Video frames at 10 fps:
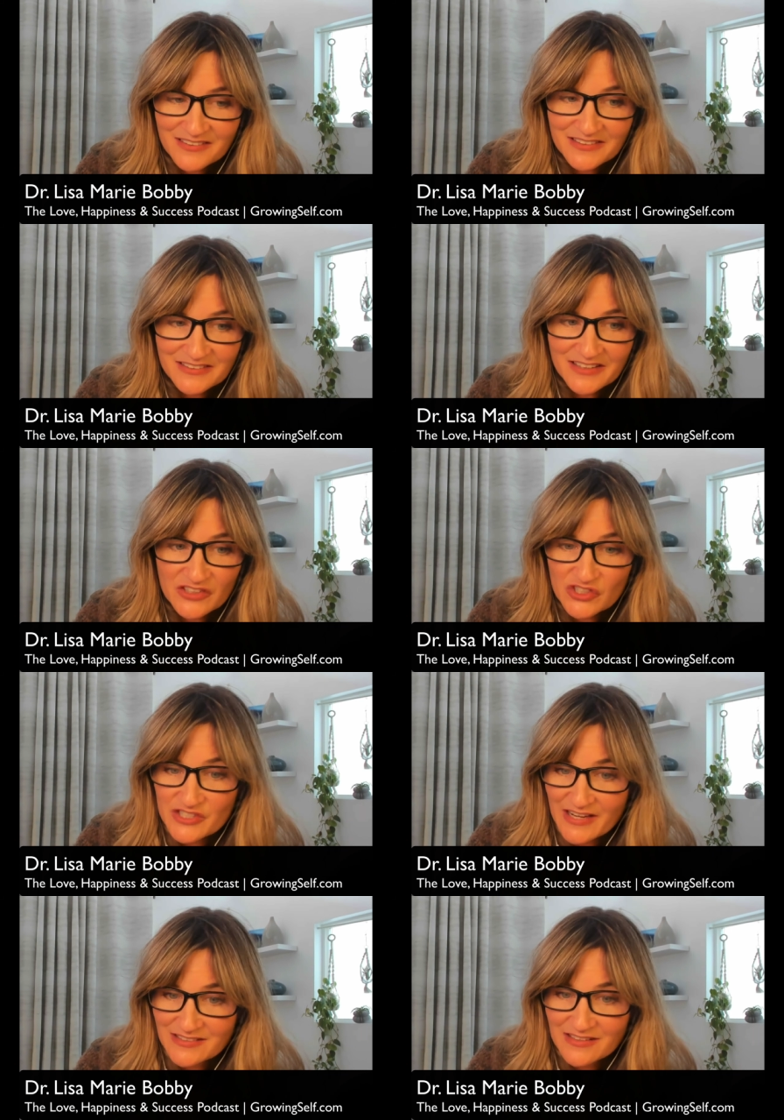in, in your
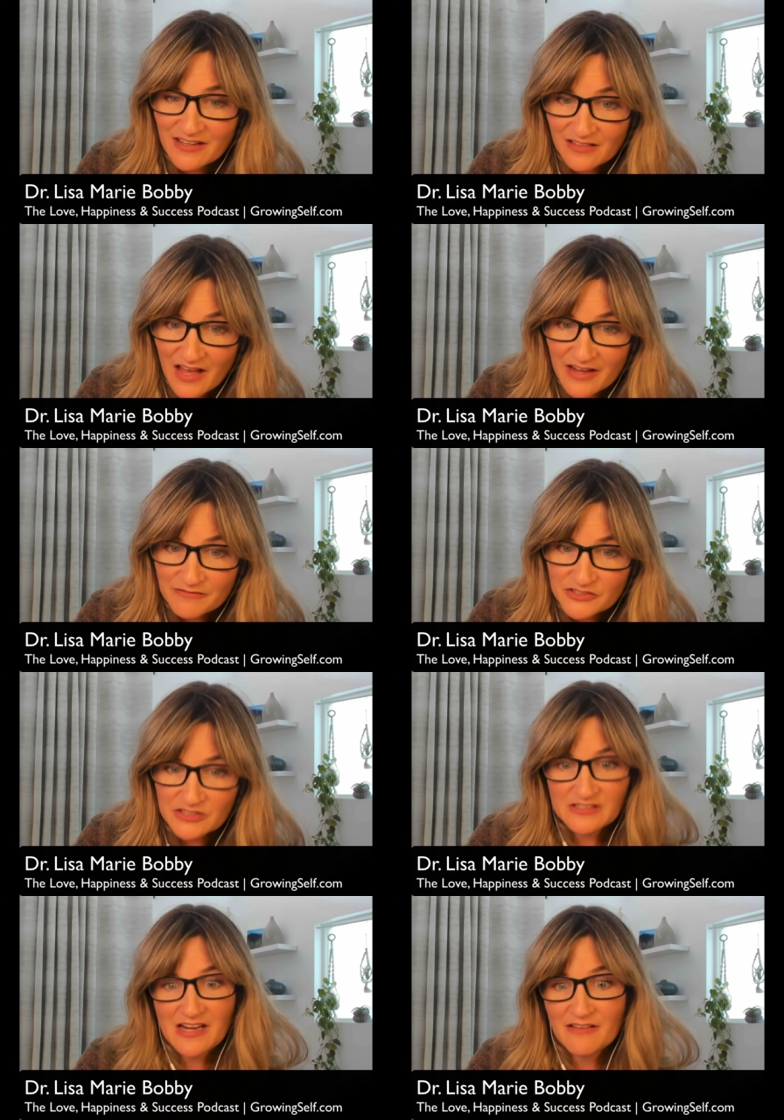day-to-day life. She's
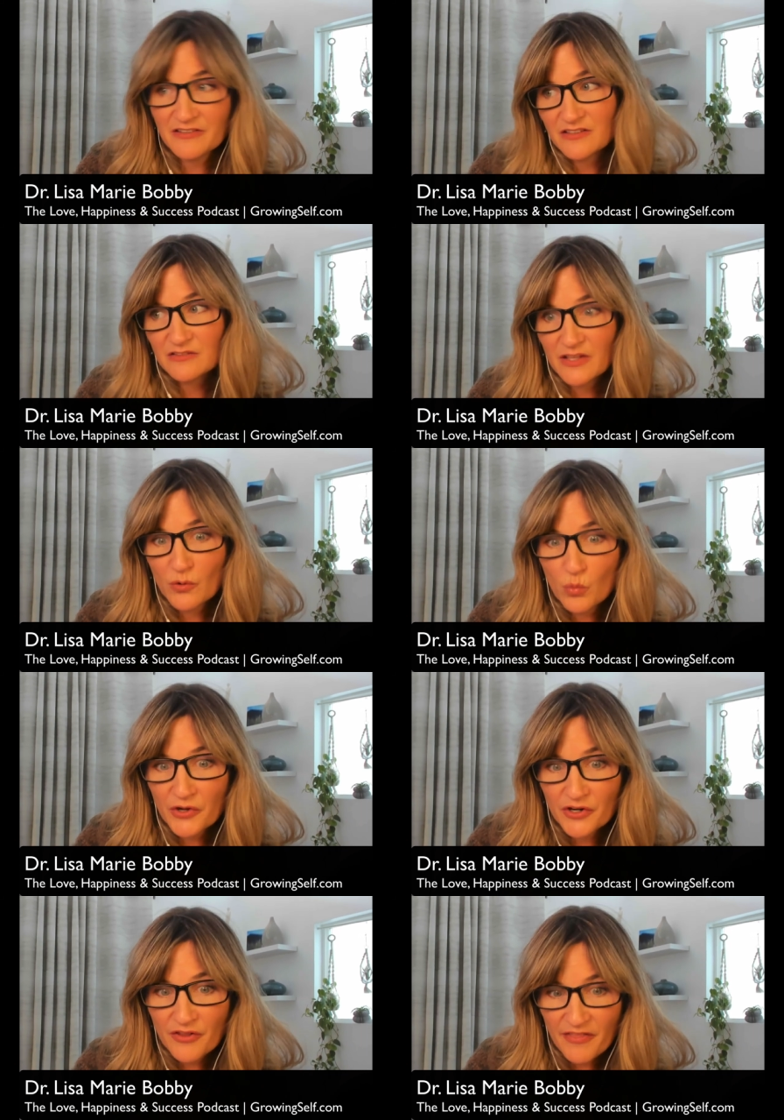just having these like
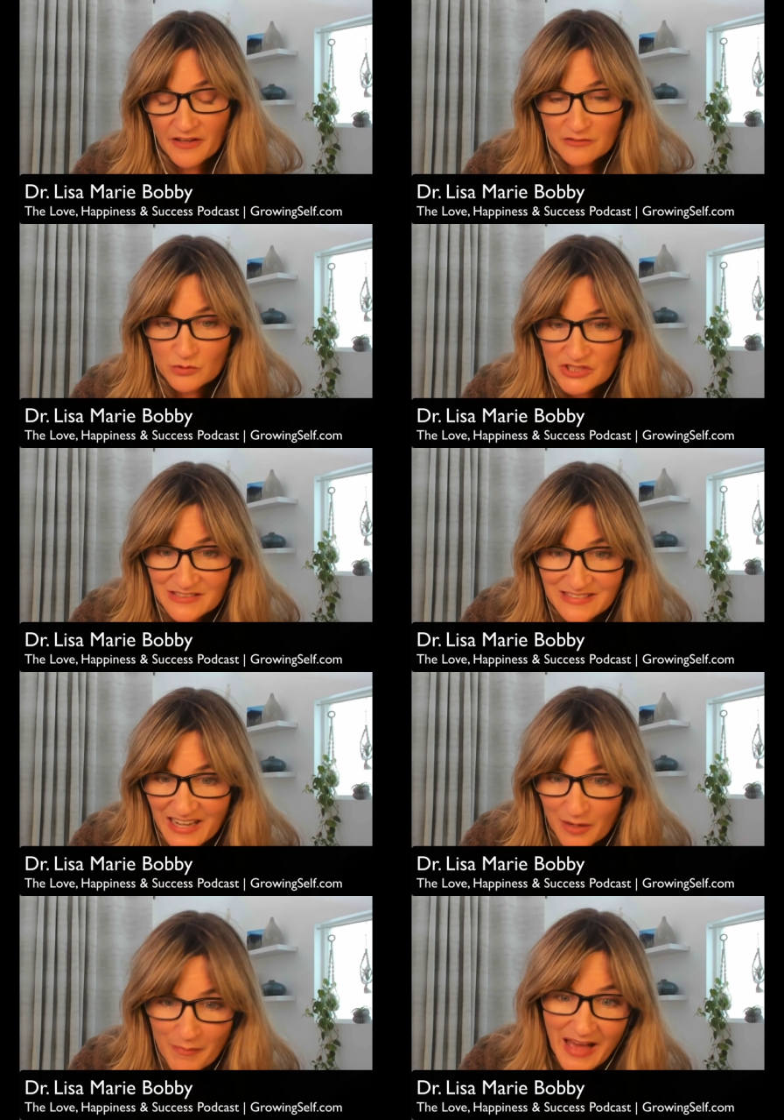weird things where she's
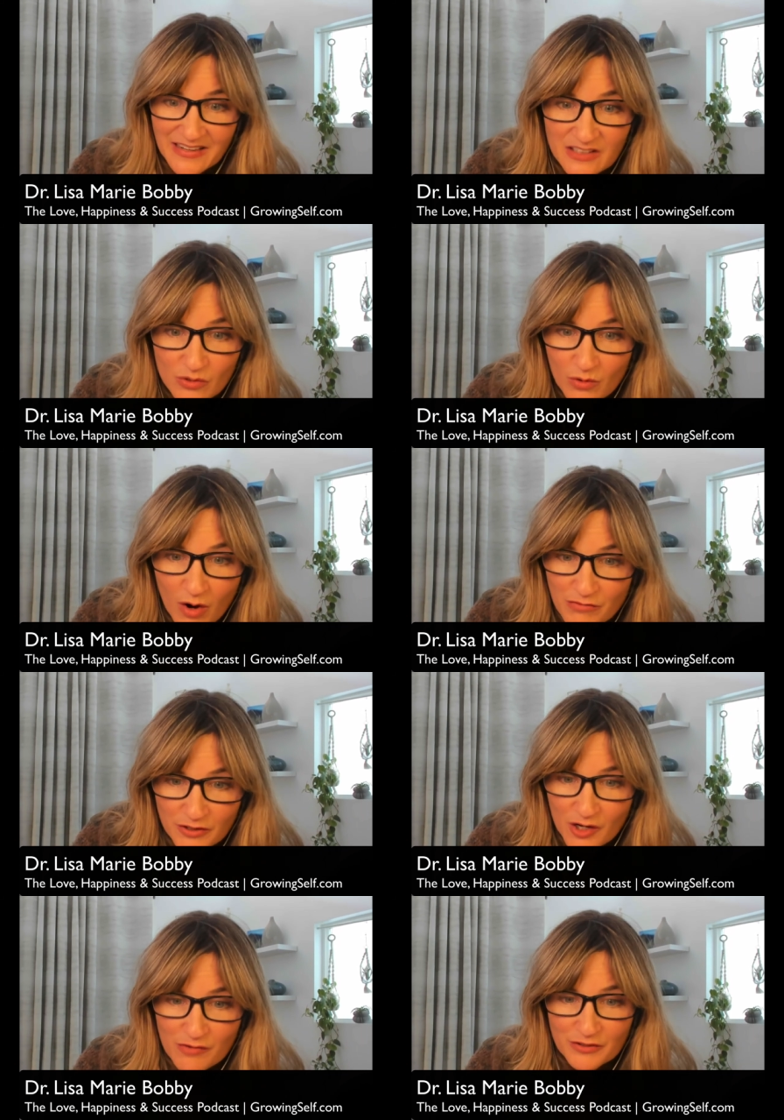getting mad at you over
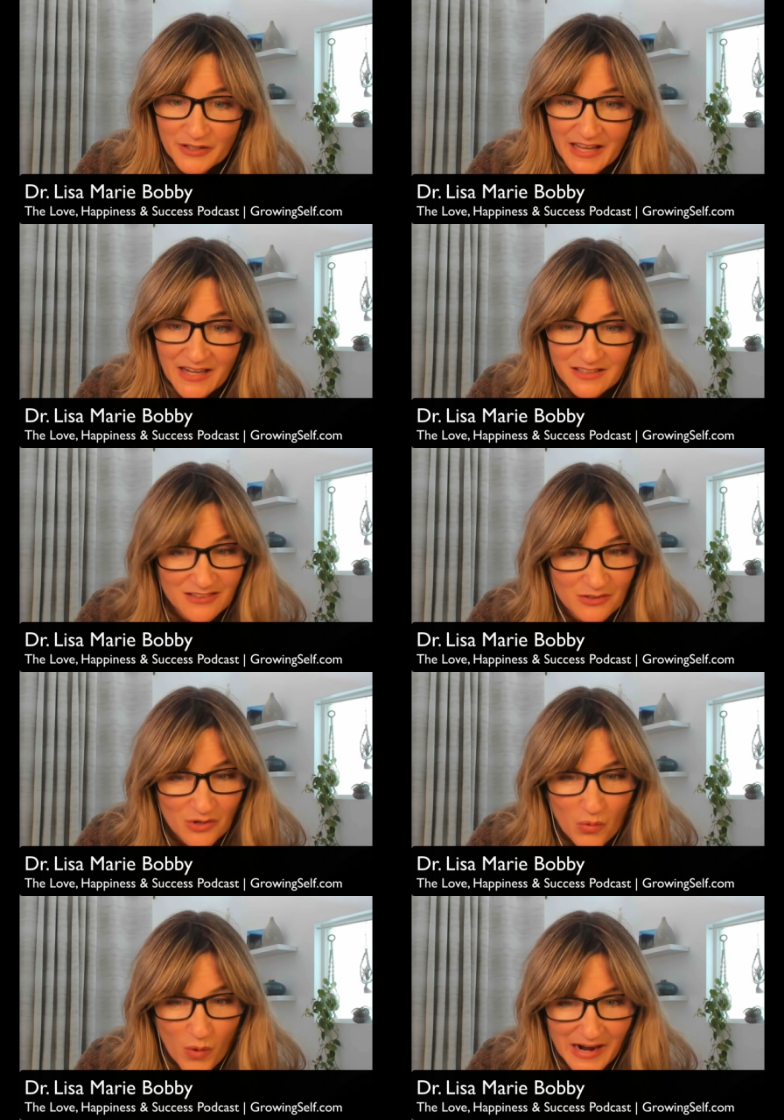and over again and you don't
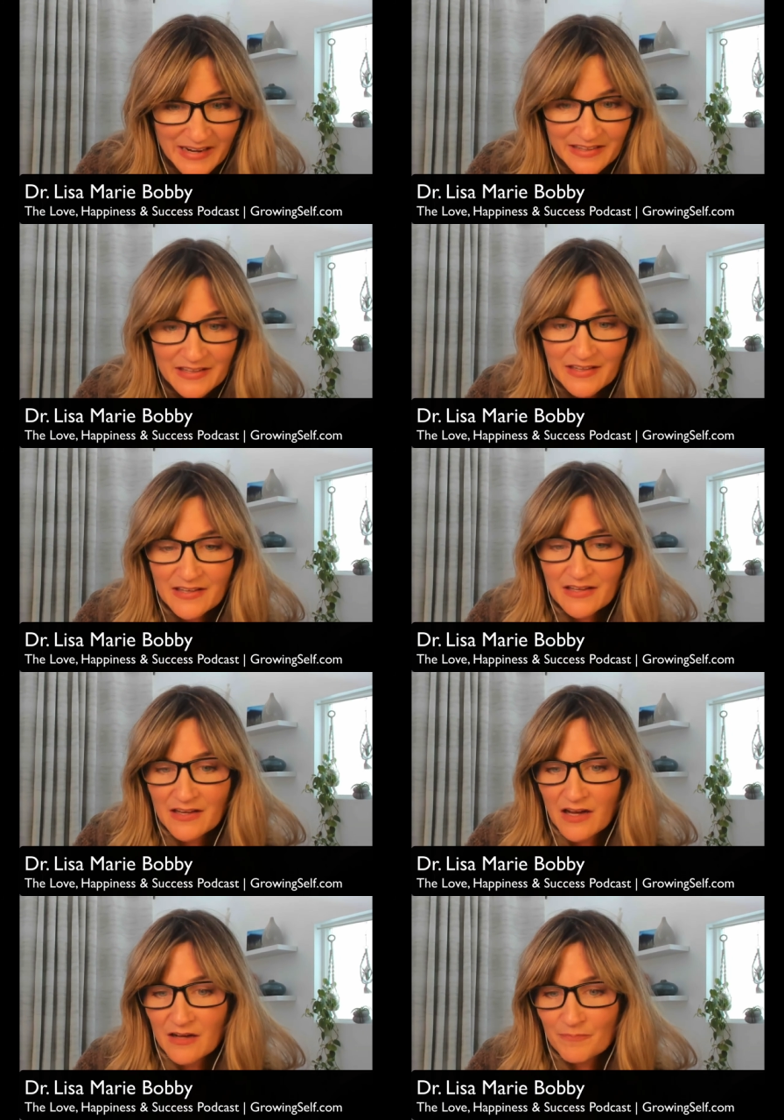know why.
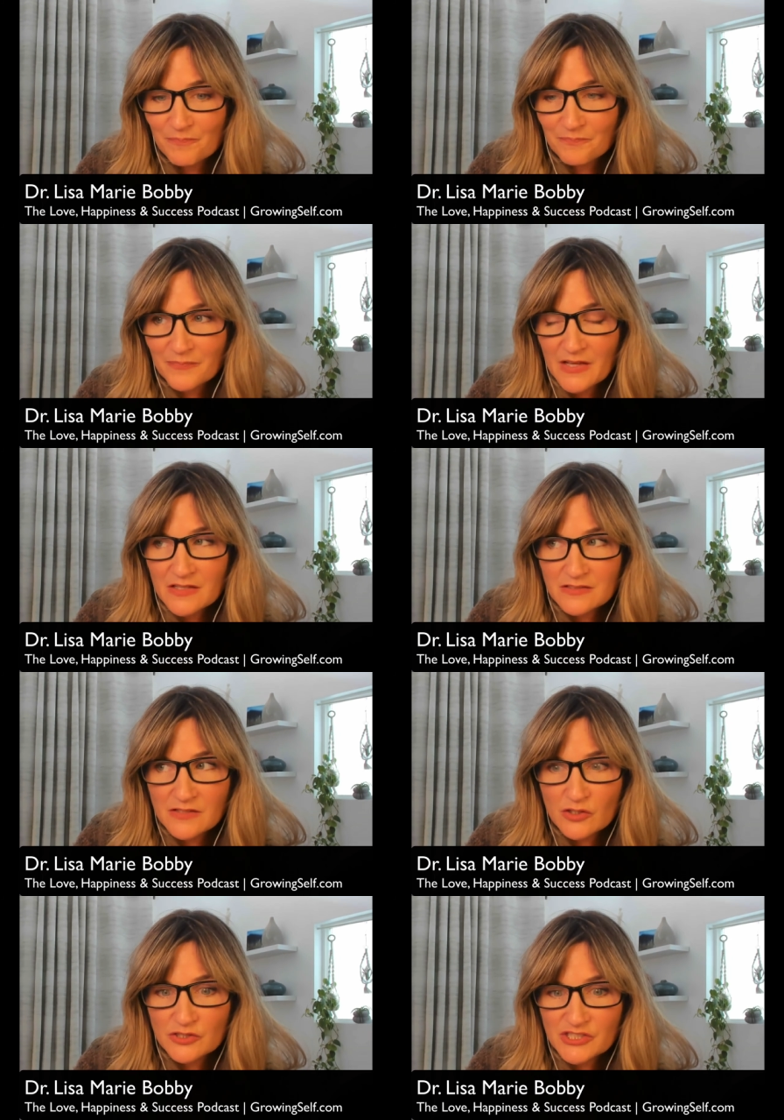Um,
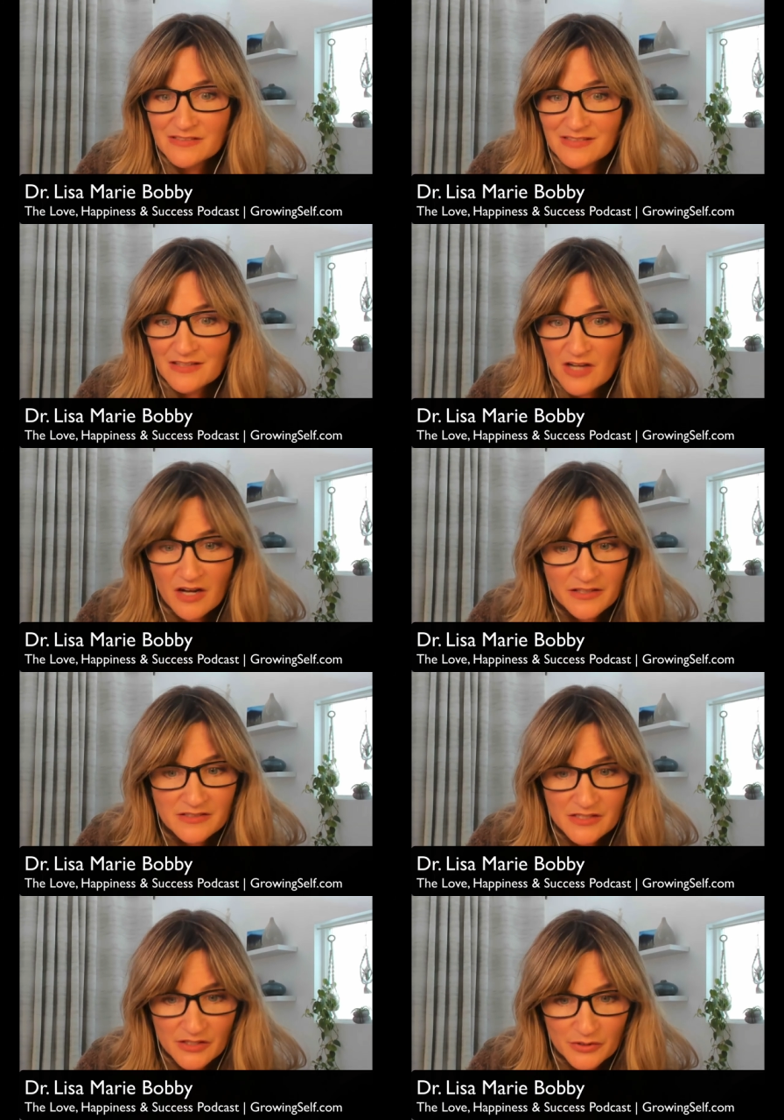so she's not talking
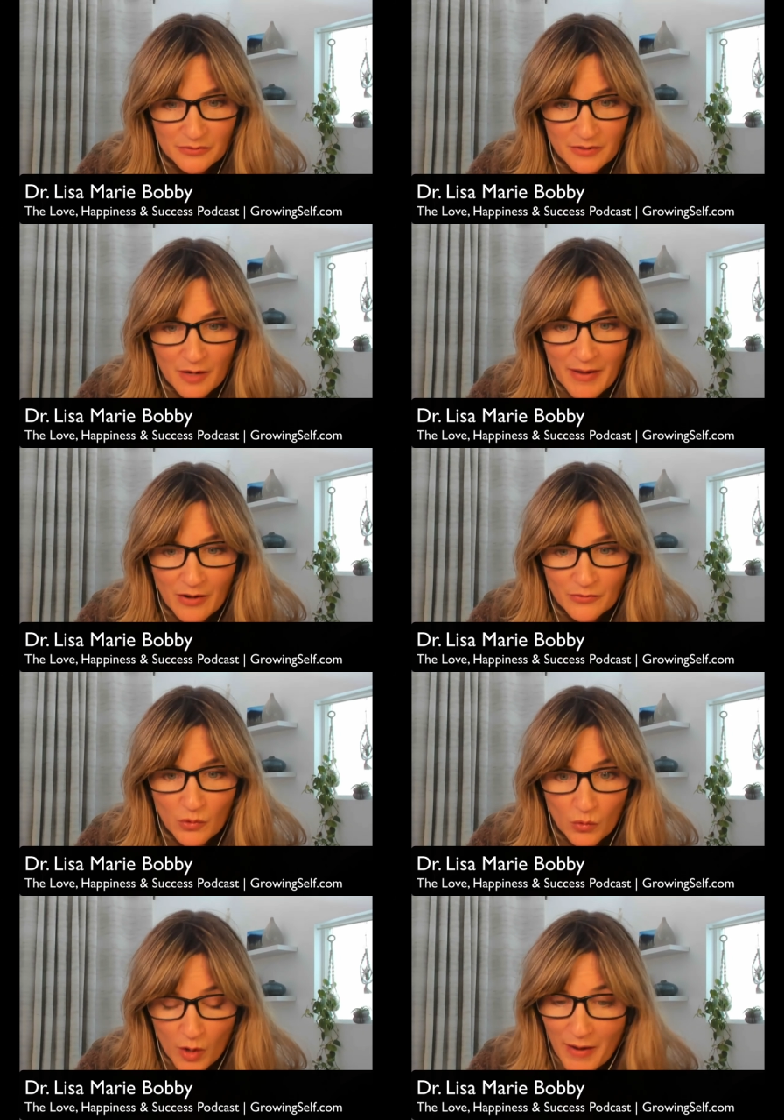to you about,
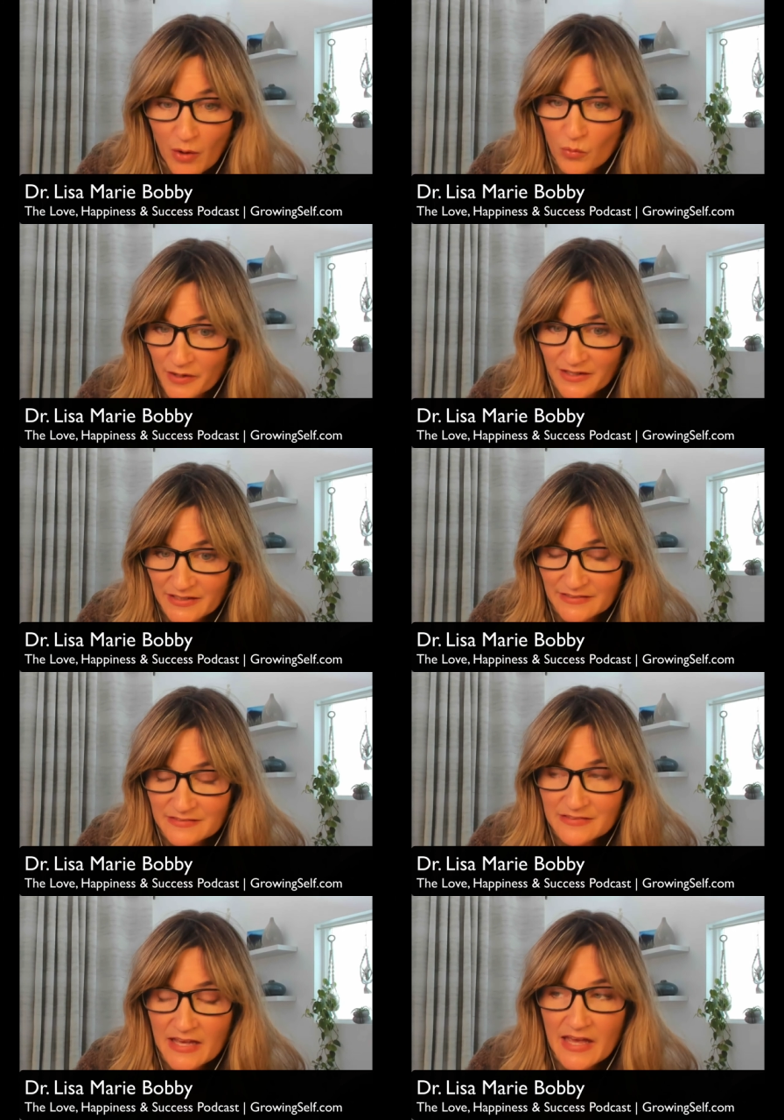about what it
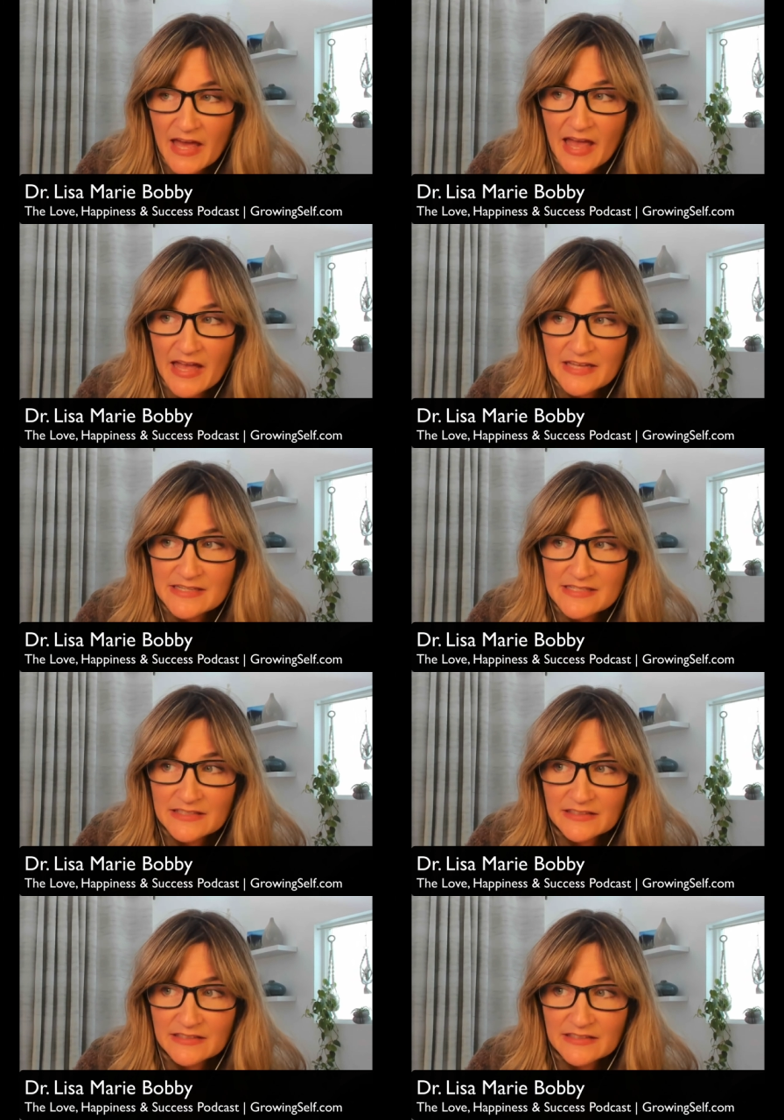is. And